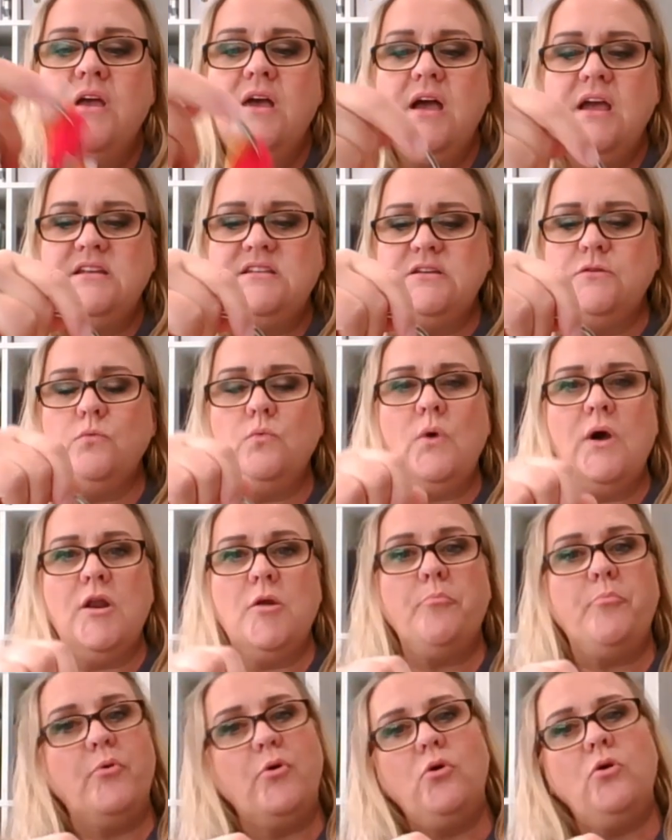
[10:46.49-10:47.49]
I didn't want
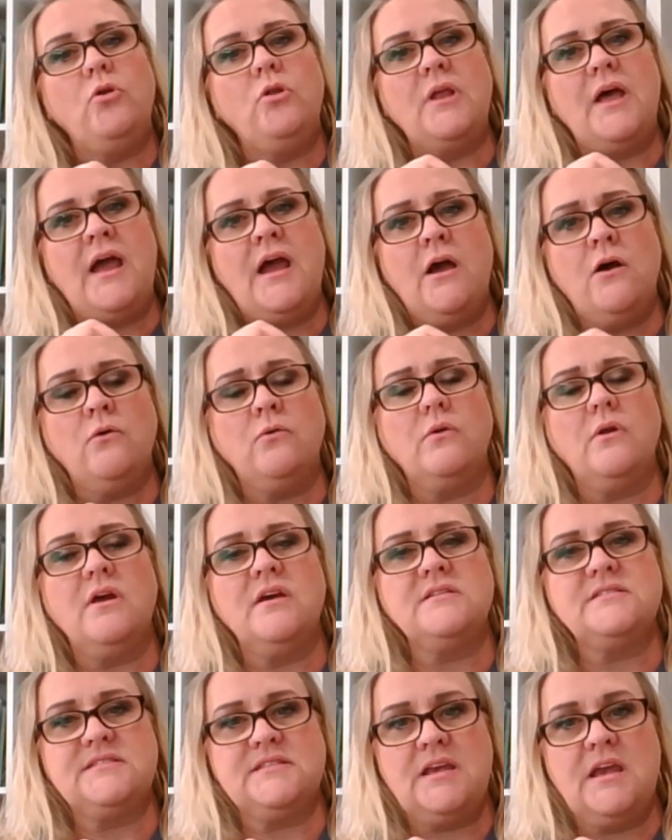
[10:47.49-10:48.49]
to pull out
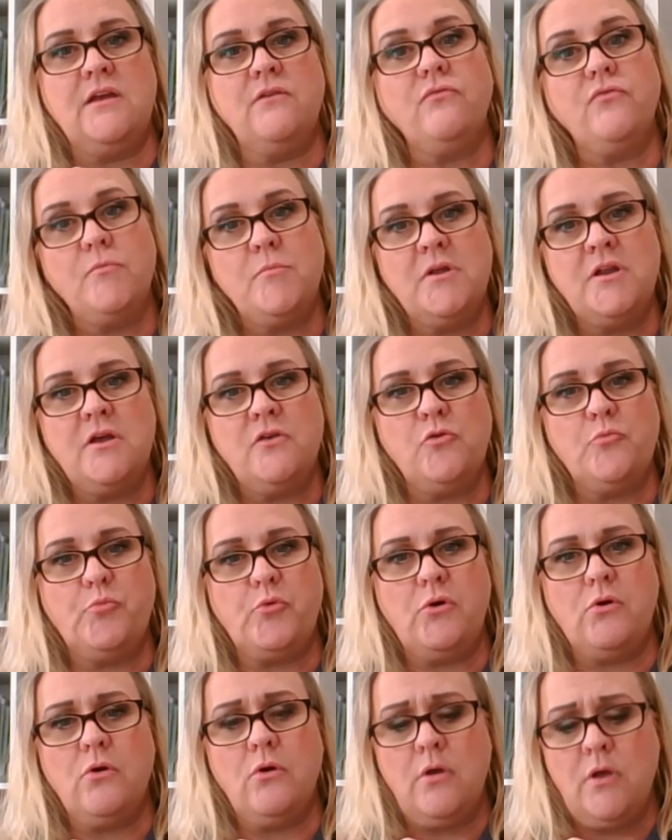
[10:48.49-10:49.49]
a skein from another
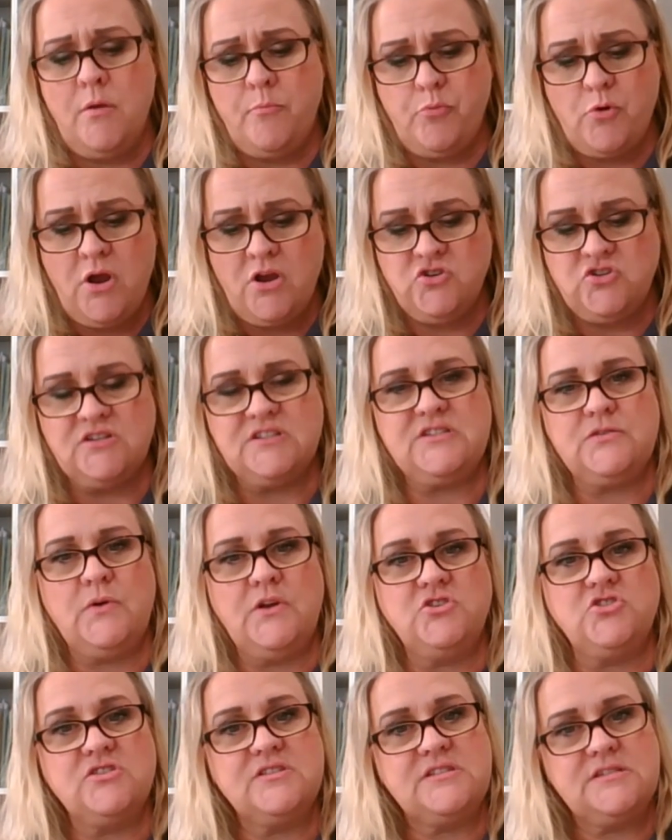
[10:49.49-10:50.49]
project, so I
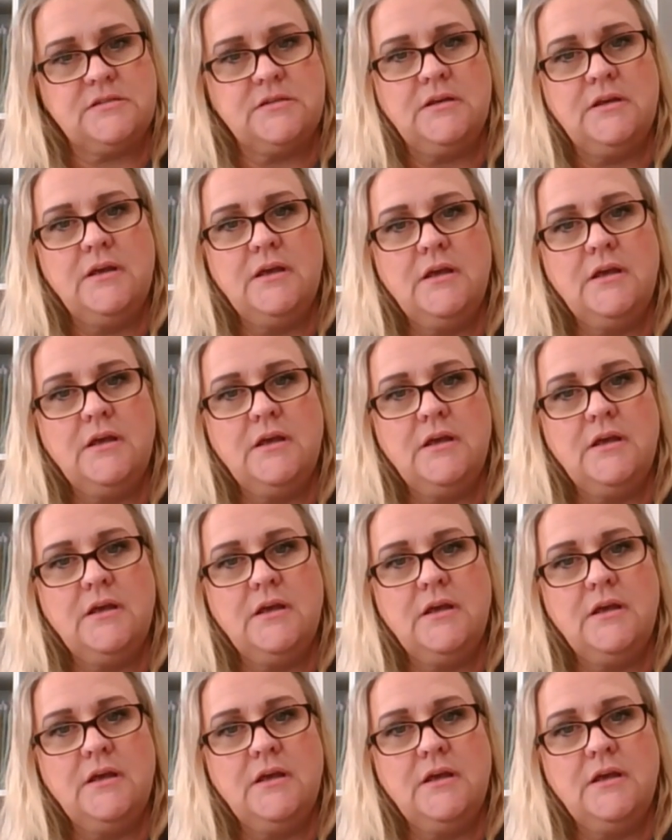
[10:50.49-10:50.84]
just